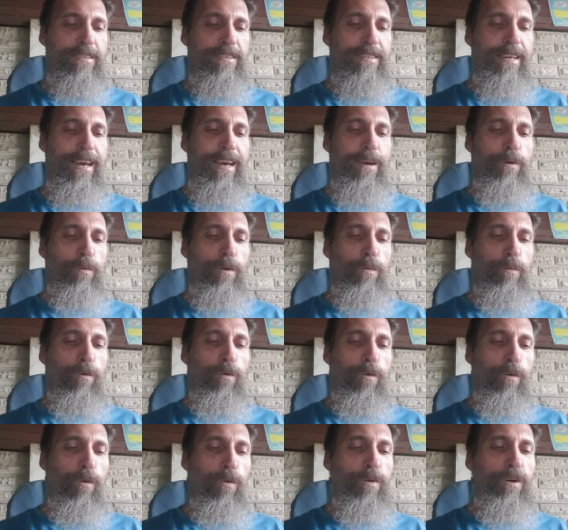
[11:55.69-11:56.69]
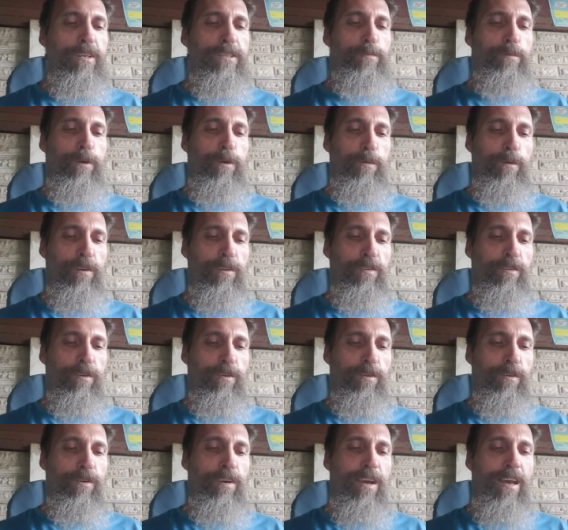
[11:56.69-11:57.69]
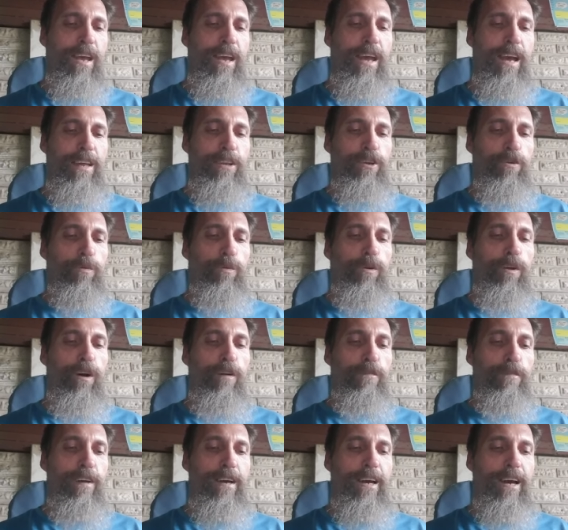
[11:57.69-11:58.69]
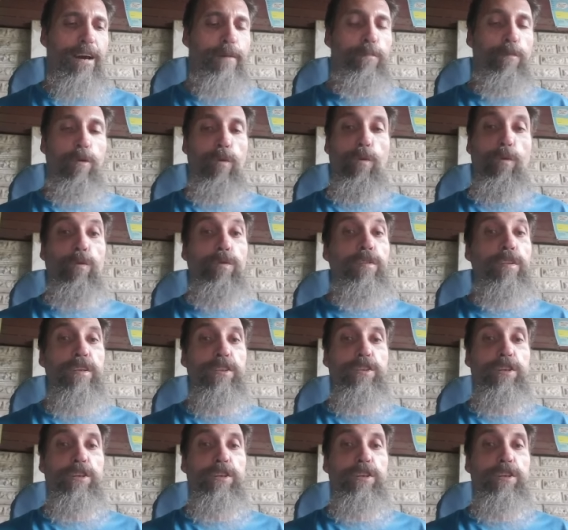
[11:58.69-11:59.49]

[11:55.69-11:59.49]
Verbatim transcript: saying, We will always be with you, and you will overcome all the